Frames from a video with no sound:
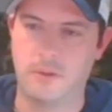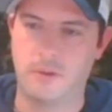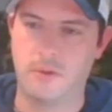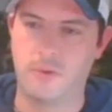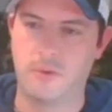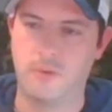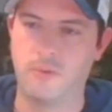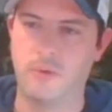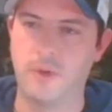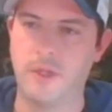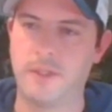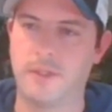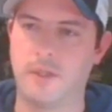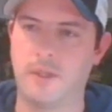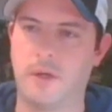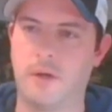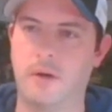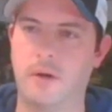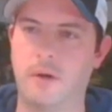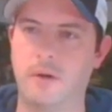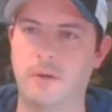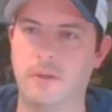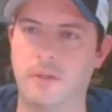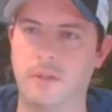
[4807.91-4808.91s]
Chris
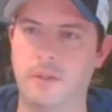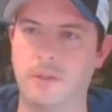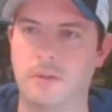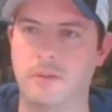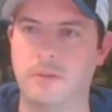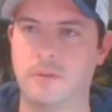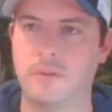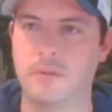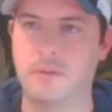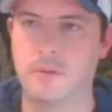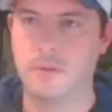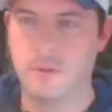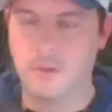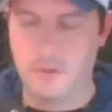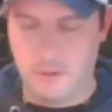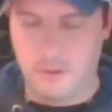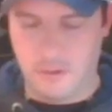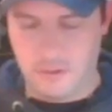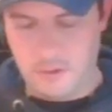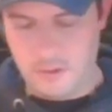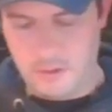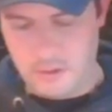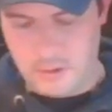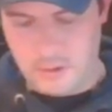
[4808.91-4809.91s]
Hart.
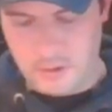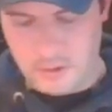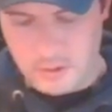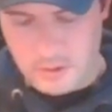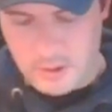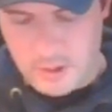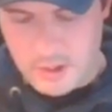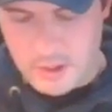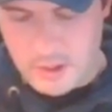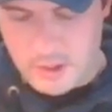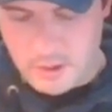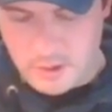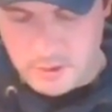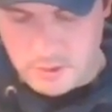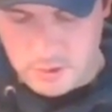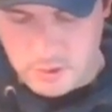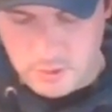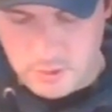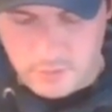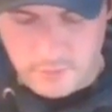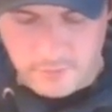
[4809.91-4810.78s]
There are your 2